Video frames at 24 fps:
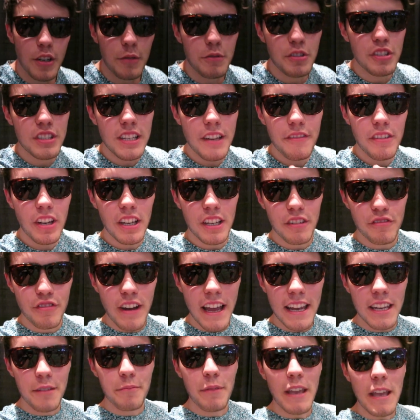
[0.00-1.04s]
So I'm just having like a
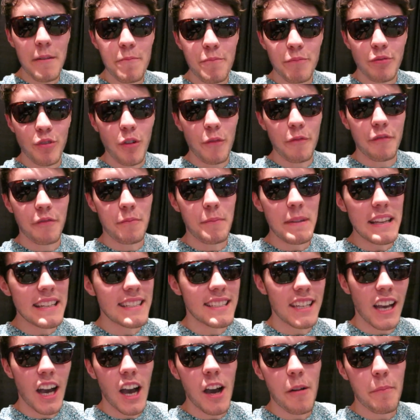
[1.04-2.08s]
random impromptu
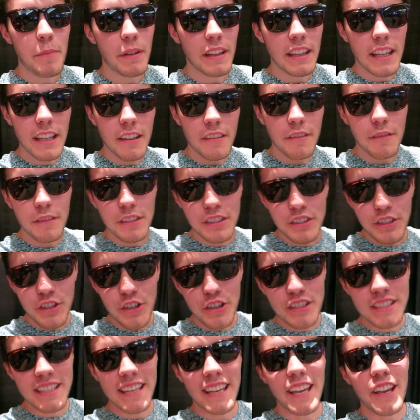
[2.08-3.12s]
meetup, and the
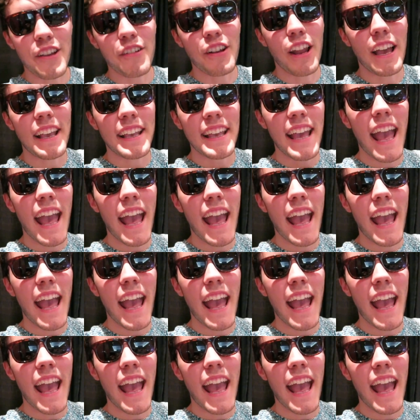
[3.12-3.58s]
security here are like